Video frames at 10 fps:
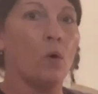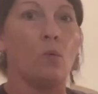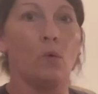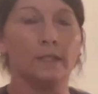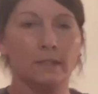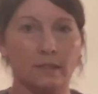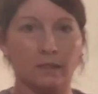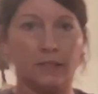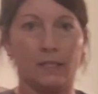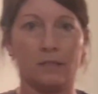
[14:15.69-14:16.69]
Once
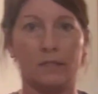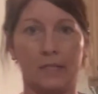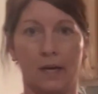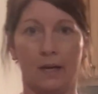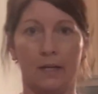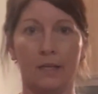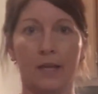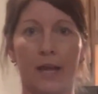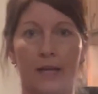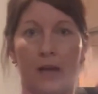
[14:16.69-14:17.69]
this gets done
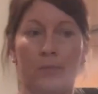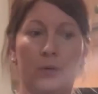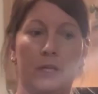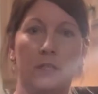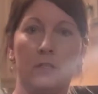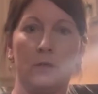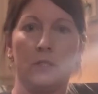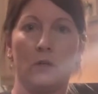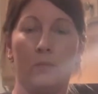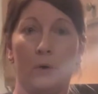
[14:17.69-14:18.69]
and I put it into
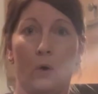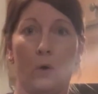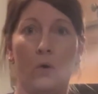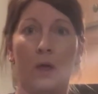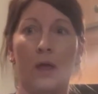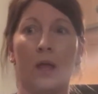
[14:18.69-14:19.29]
its own bowl,